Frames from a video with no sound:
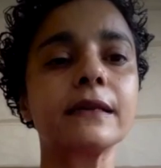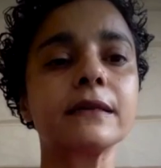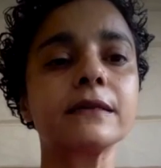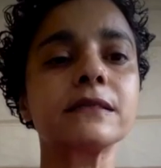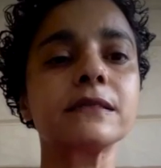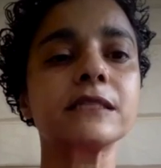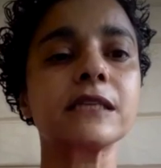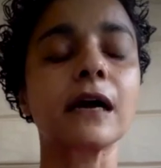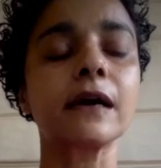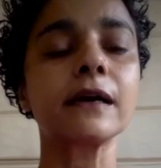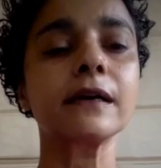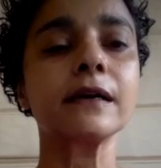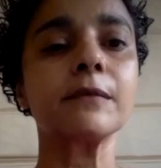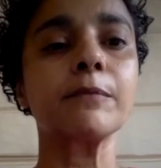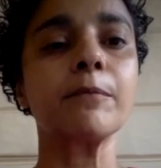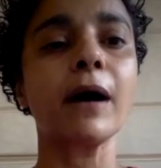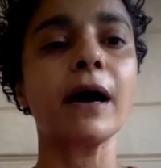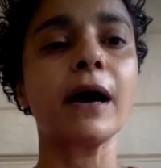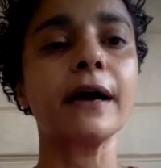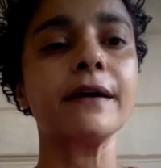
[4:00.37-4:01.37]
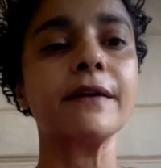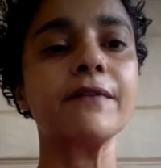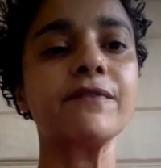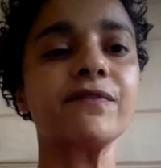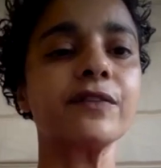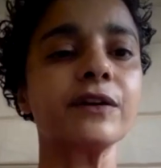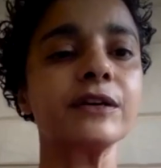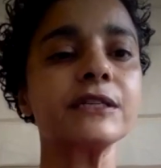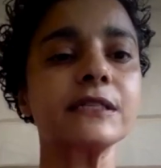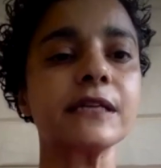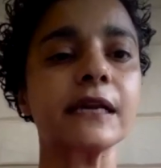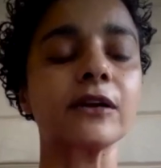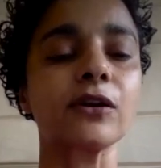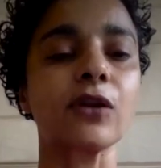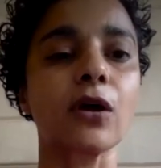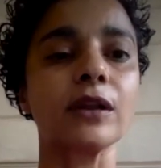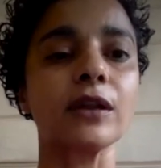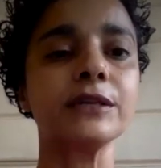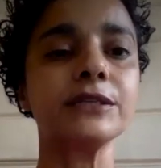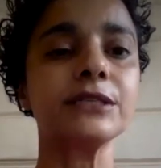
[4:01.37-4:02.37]
start by first
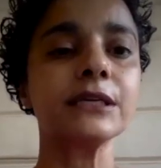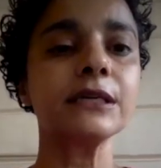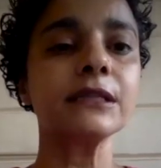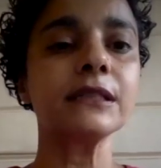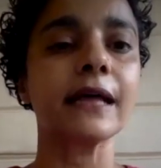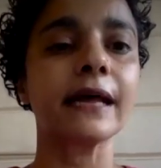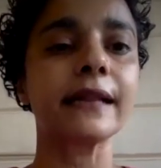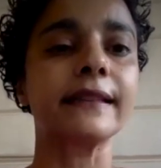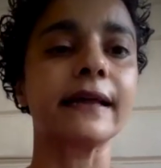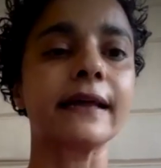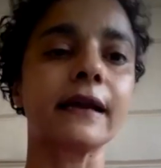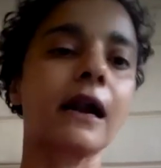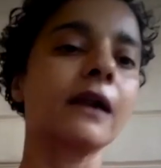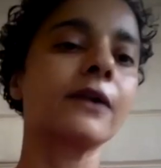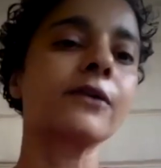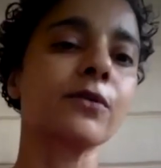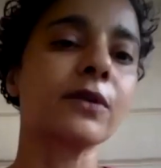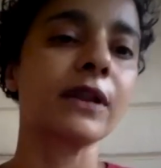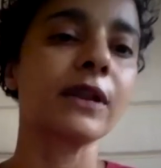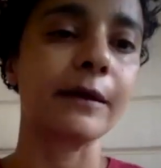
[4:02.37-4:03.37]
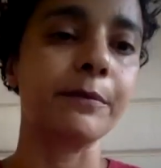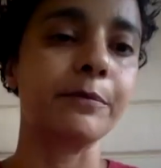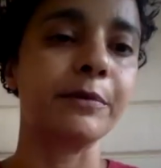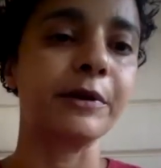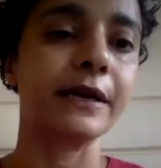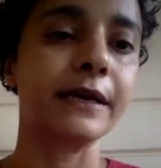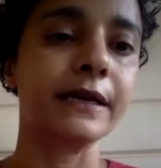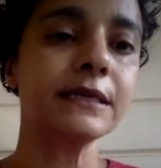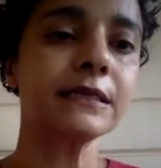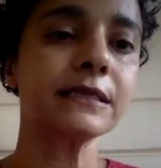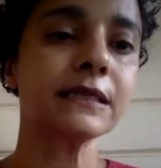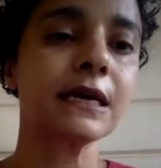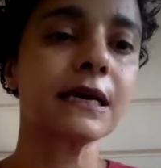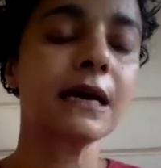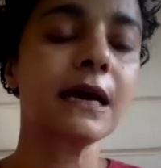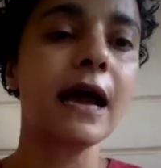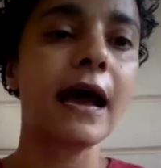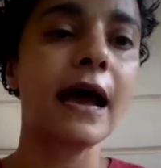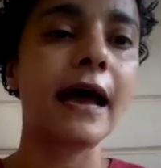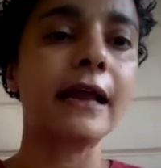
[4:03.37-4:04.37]
acknowledging that there are no libraries
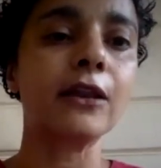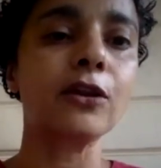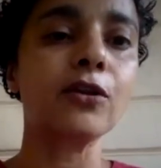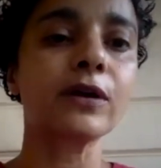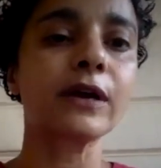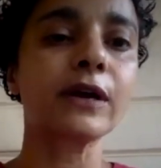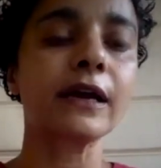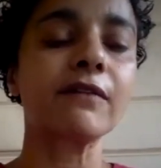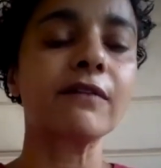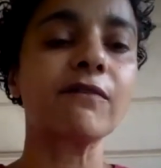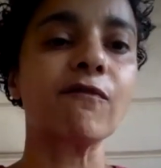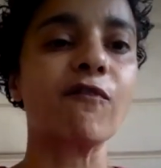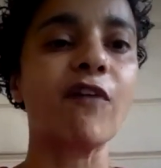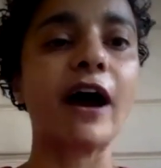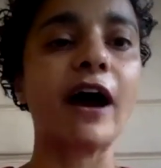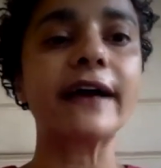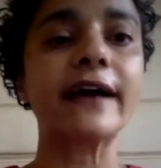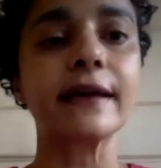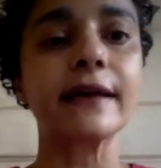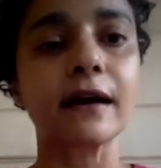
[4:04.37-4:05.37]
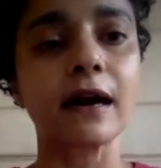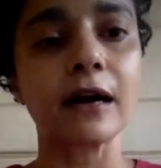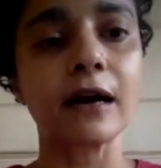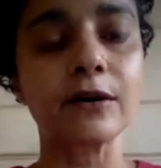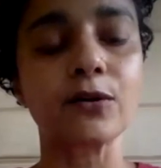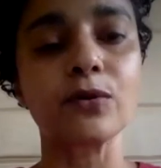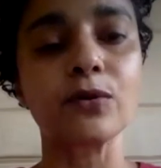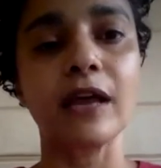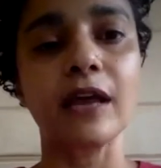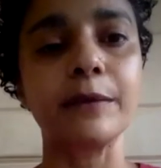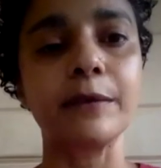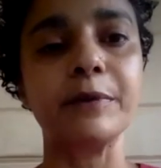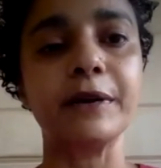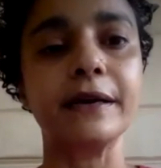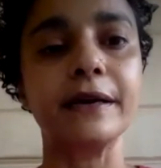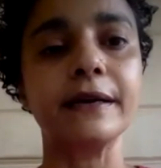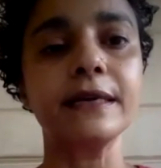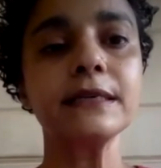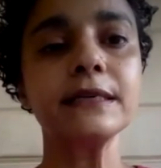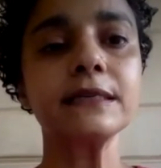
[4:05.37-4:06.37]
and look at why there are no
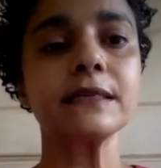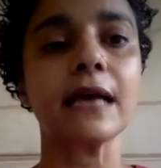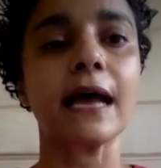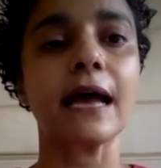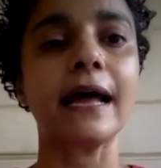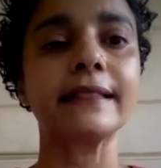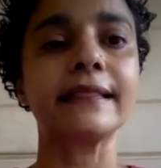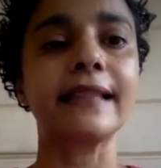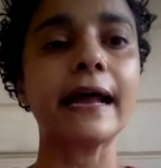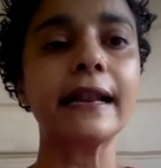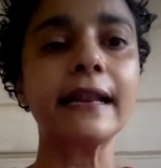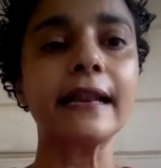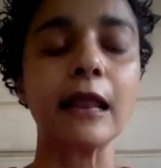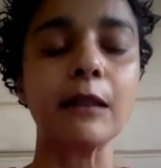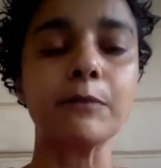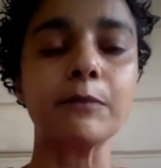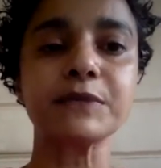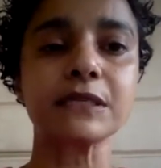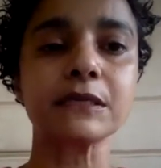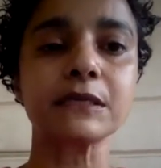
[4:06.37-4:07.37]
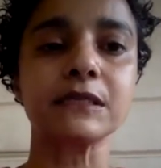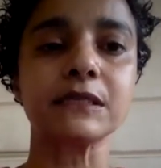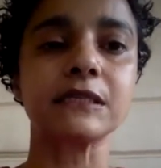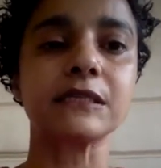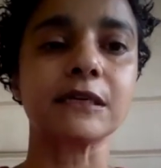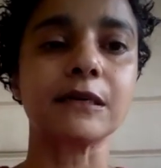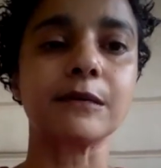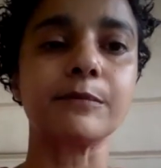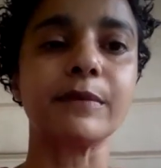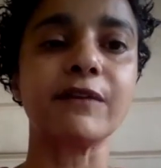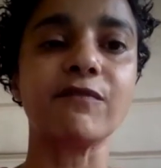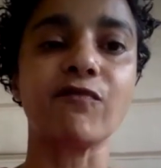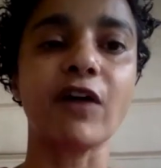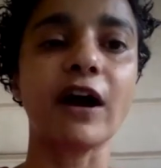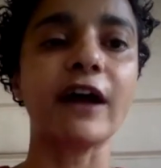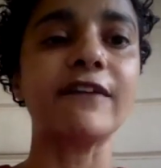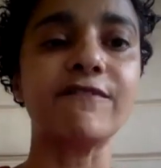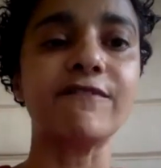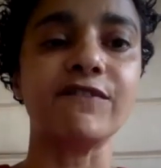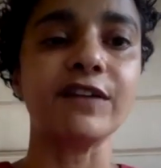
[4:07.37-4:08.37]
libraries, and that helps us determine
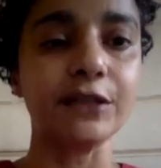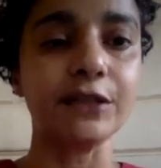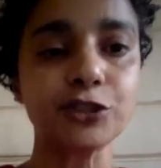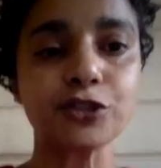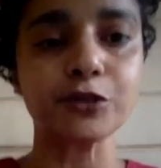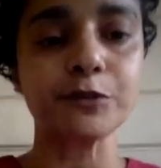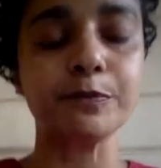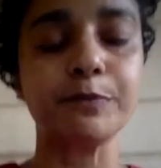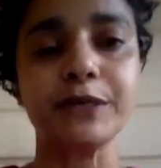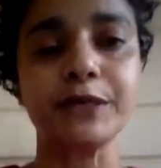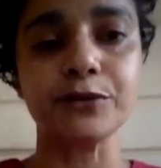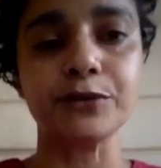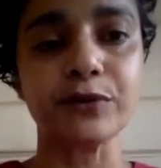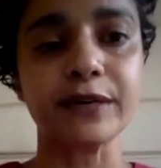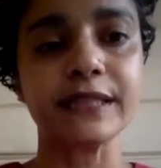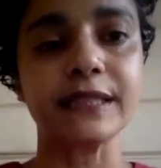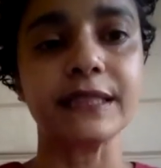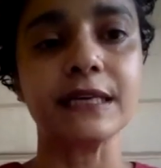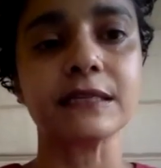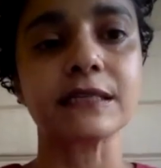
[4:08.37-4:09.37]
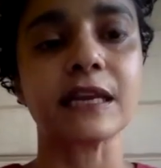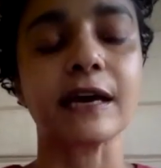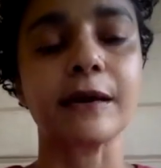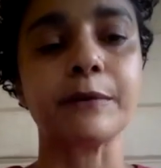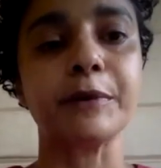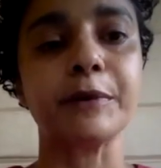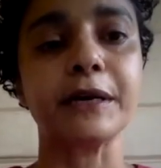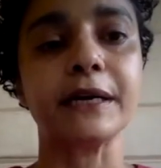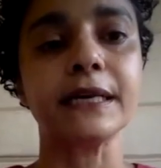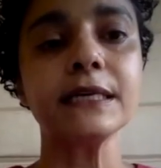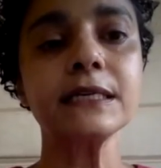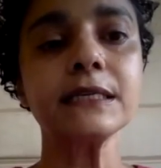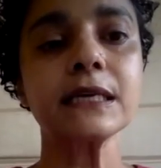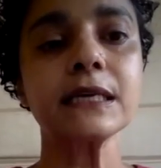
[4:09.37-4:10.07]
why we should be doing these libraries.